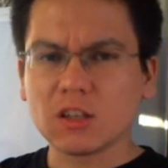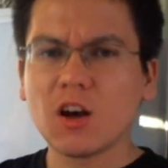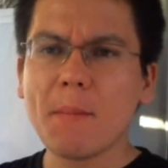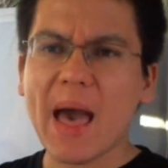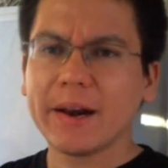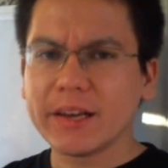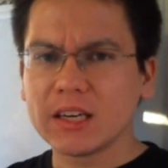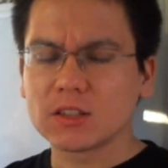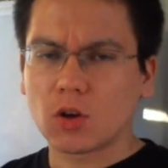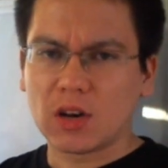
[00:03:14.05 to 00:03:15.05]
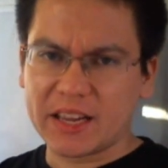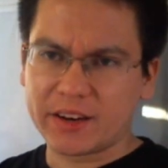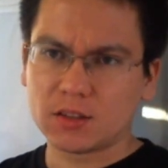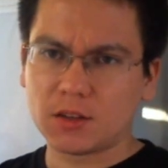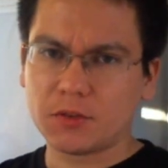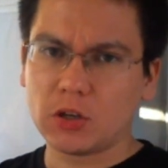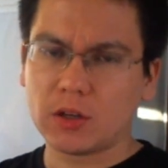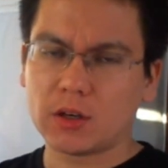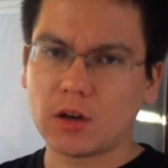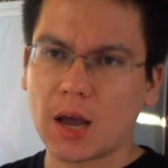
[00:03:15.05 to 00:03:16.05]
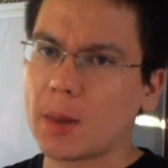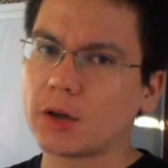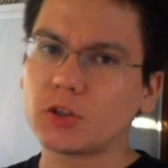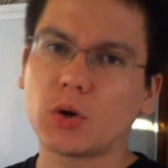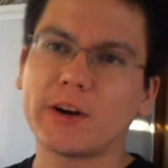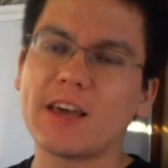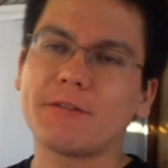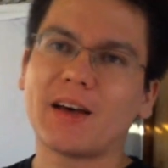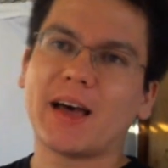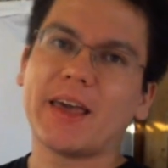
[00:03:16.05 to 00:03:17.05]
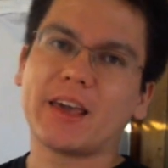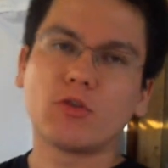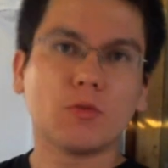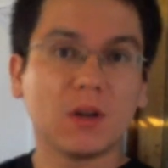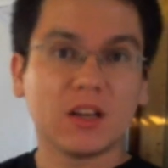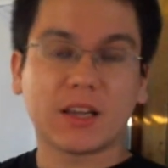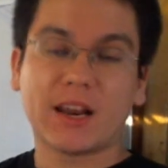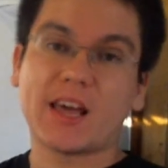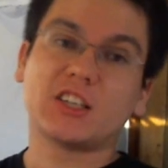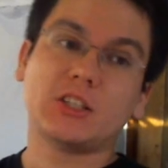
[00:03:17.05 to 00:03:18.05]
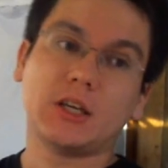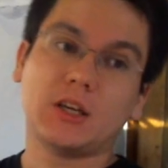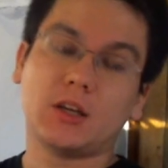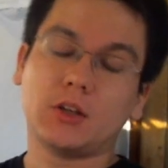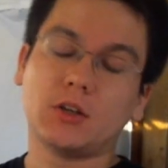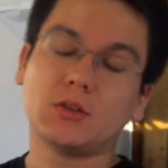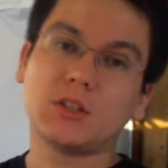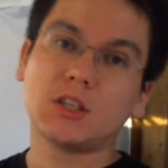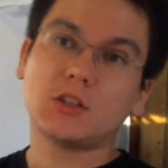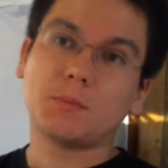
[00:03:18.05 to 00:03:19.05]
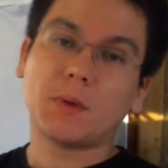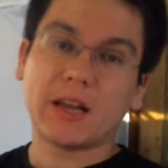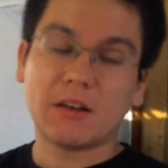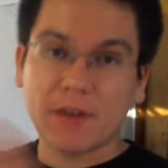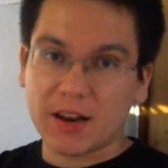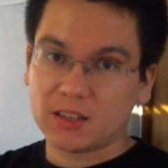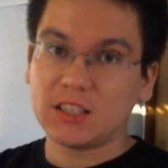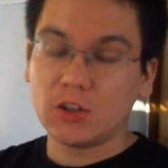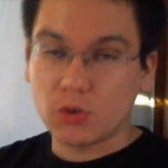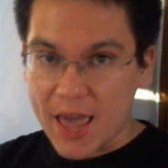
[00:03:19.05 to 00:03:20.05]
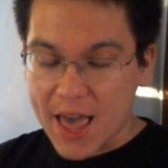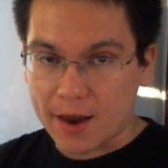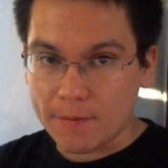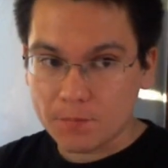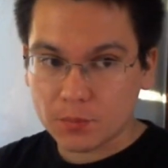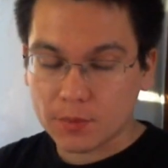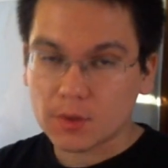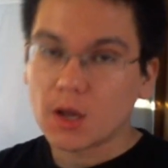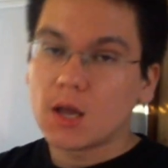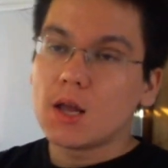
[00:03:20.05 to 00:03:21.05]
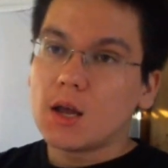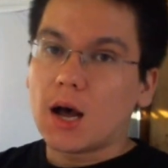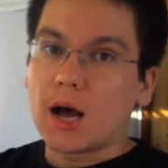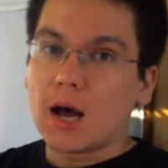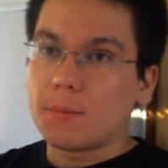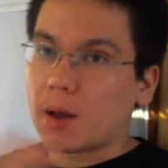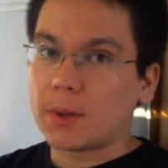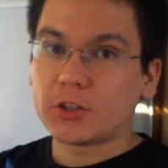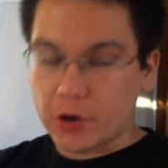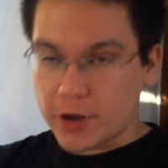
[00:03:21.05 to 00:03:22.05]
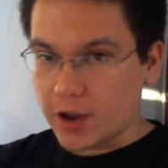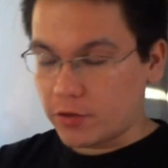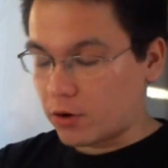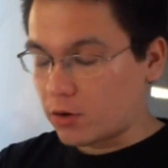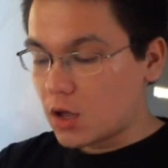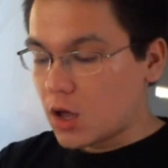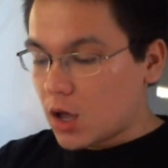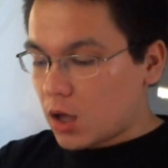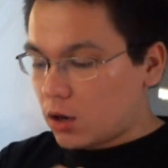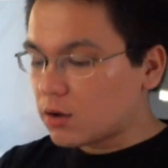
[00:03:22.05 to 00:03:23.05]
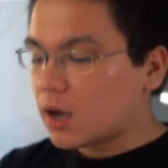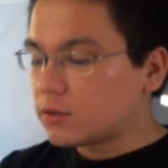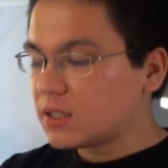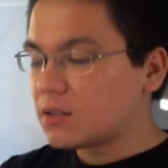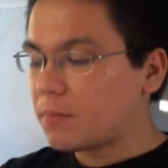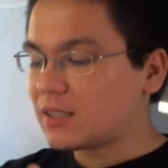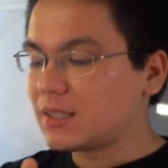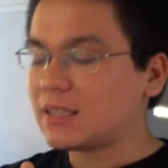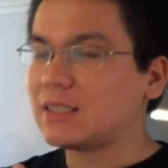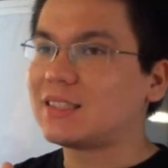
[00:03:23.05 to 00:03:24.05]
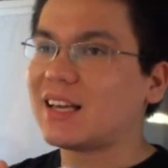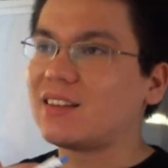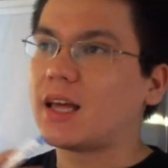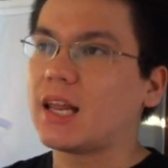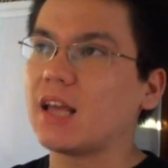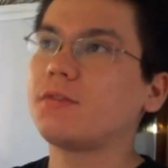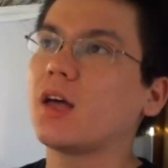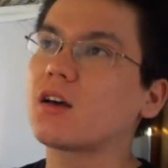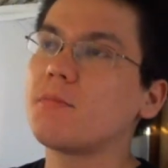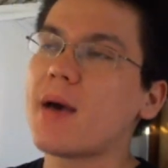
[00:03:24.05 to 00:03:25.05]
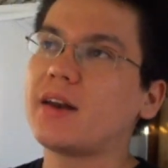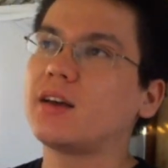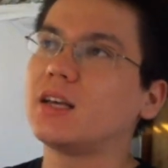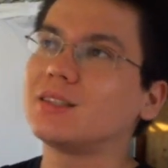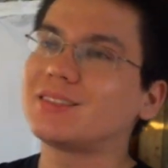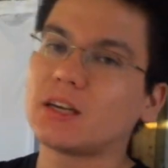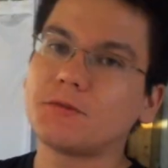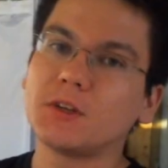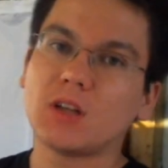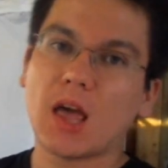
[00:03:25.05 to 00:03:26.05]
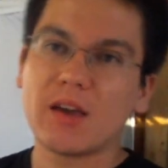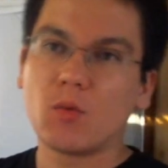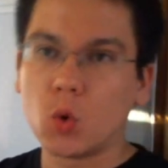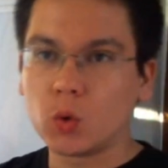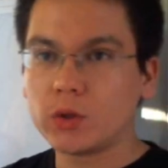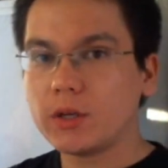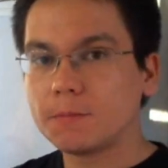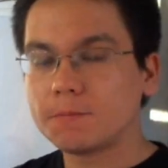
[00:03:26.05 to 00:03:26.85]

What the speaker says: commanders or leaders of a unit. I'm not sure if a group leader can actually use this, but in Fantasy you can. I'm not sure here though. Lookout Sir basically said that if a commander suffers a wound